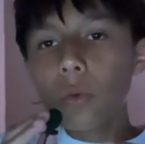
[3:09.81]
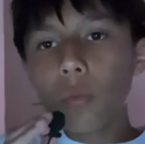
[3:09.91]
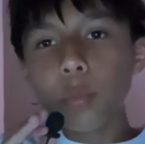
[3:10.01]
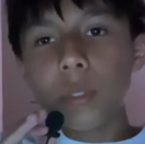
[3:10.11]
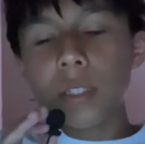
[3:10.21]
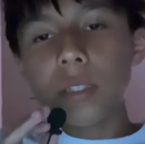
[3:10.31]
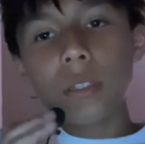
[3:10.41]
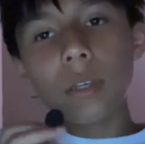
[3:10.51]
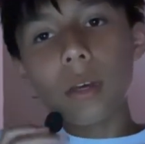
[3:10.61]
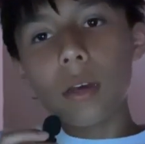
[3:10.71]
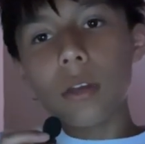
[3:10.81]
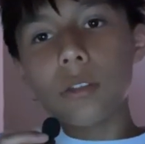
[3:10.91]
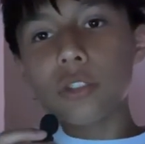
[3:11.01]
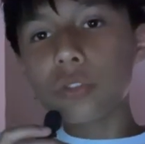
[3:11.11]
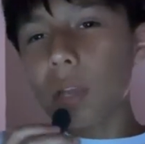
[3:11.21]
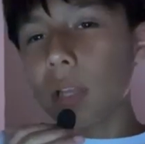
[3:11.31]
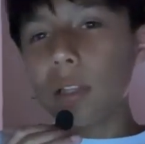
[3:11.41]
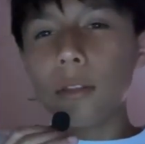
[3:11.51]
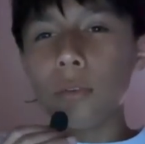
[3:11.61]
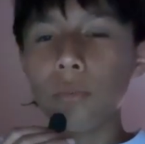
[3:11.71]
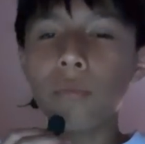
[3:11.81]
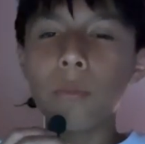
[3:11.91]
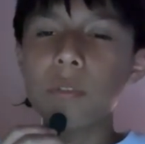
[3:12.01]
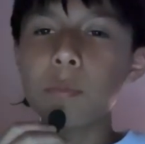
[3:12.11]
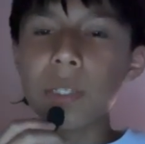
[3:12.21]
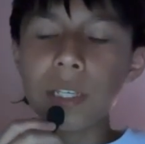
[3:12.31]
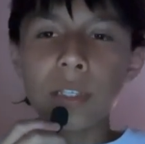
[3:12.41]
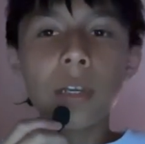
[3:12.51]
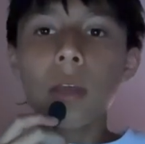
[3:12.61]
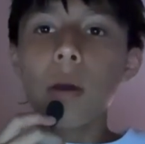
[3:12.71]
will be distracting you from speed,